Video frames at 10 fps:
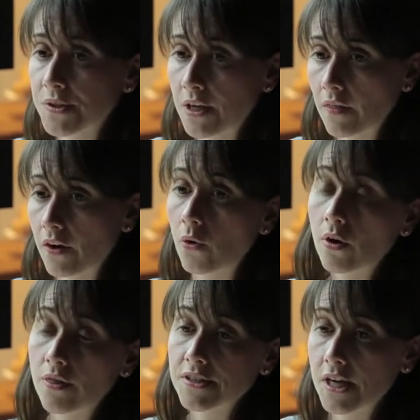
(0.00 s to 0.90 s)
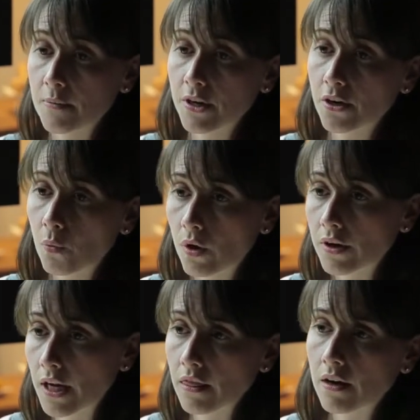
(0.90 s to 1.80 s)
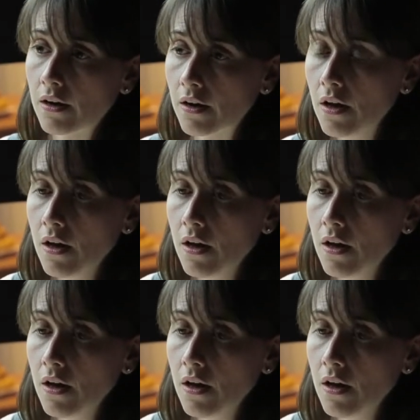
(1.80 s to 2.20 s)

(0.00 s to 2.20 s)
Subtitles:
sitting there or in the time that you're working there